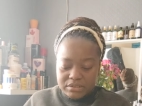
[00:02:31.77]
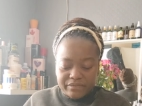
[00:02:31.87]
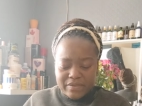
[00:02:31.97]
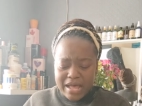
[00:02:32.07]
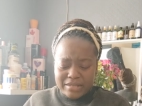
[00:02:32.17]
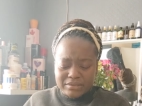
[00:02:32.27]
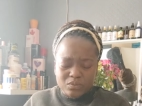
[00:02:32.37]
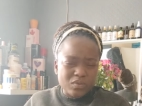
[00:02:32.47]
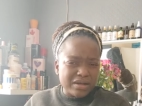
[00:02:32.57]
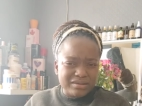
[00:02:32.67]
of that.
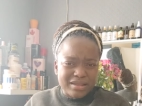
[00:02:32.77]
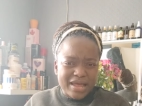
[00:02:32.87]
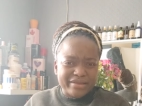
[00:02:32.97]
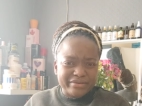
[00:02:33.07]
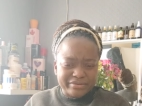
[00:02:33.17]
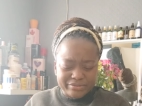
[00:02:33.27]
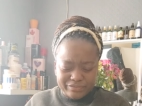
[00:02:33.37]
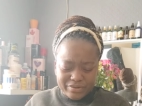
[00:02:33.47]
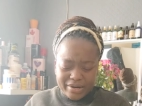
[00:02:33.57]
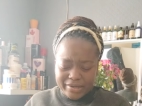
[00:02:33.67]
What a liar,
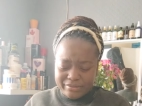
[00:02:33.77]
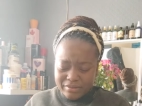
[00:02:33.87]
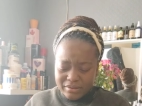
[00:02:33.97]
right?